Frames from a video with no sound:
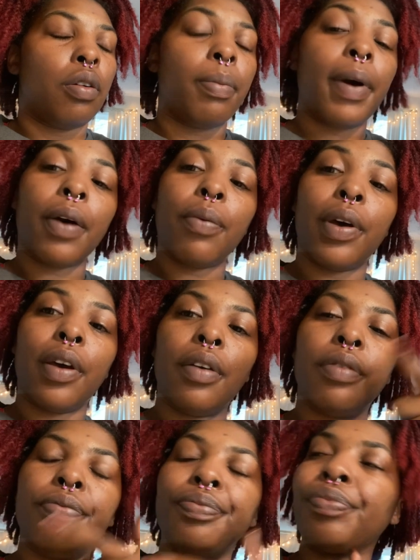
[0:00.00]
microwave,
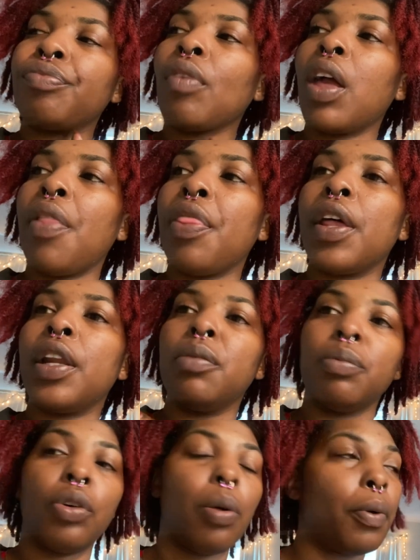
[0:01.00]
and then
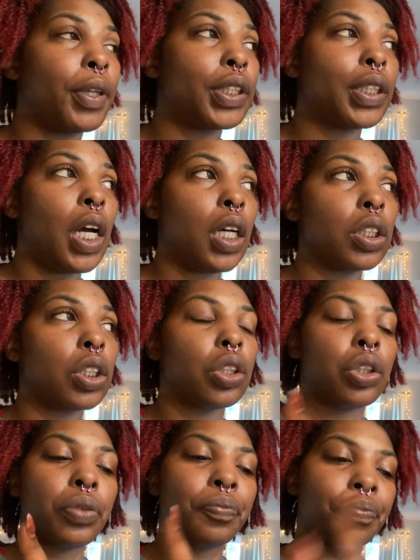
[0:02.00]
I'm on my way to the doctor's.